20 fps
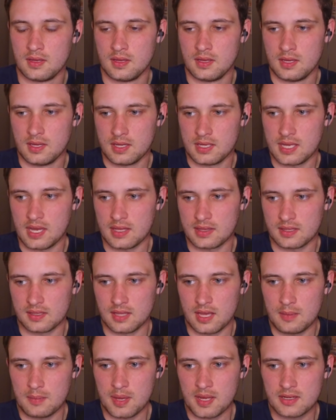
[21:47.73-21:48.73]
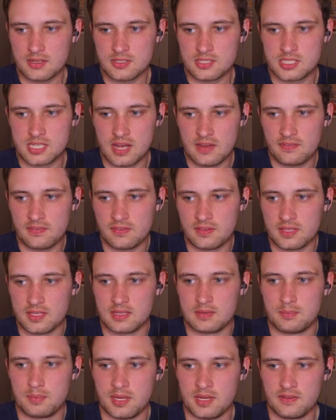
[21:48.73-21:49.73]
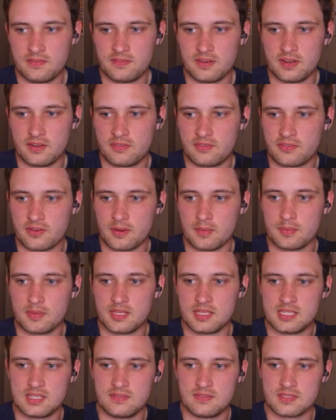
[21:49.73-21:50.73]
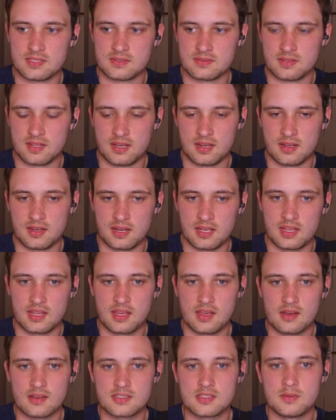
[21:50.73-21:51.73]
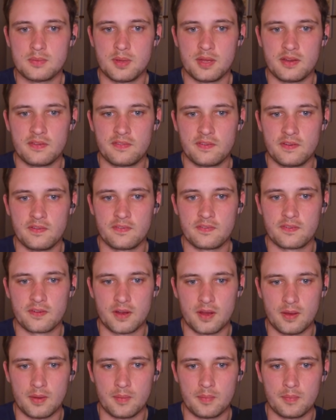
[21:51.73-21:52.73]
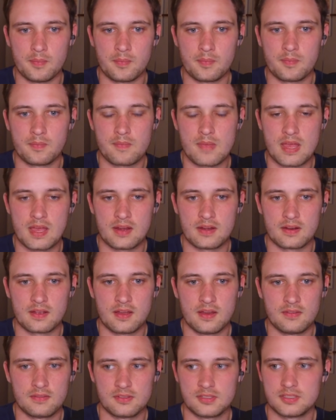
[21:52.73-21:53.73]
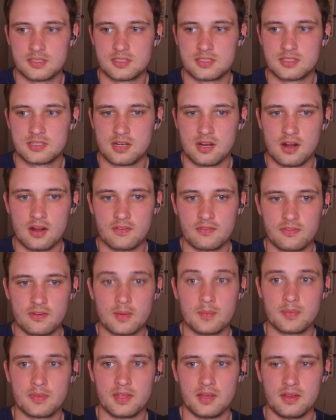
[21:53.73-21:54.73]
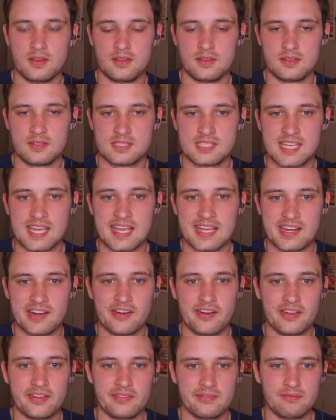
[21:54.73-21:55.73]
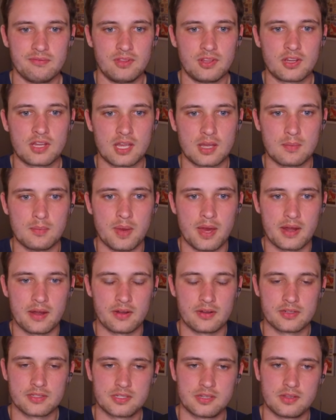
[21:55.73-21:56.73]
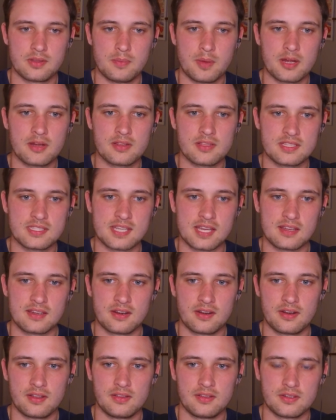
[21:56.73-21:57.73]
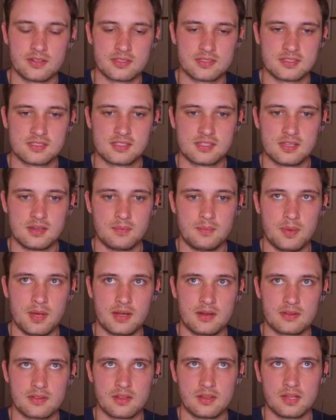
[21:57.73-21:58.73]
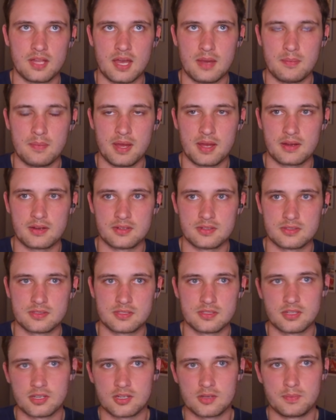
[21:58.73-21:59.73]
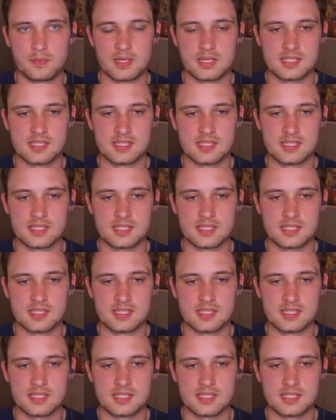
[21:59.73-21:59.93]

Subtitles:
Yeah, the linebackers definitely benefit from the defensive line, and they also benefit from man coverage, or from the secondary looking better. So the better the secondary looks, the better the linebackers look because